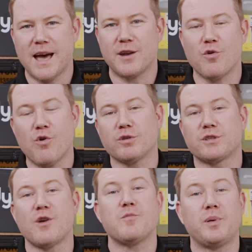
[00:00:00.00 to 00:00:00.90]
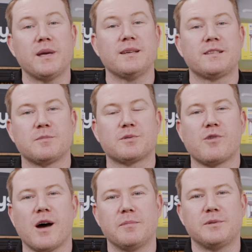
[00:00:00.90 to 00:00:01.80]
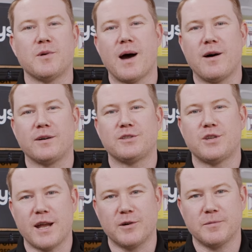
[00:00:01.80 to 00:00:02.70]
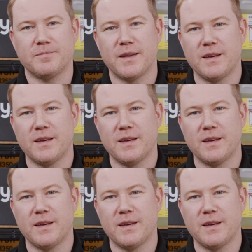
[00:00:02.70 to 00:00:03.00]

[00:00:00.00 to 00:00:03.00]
And also please subscribe to our channel.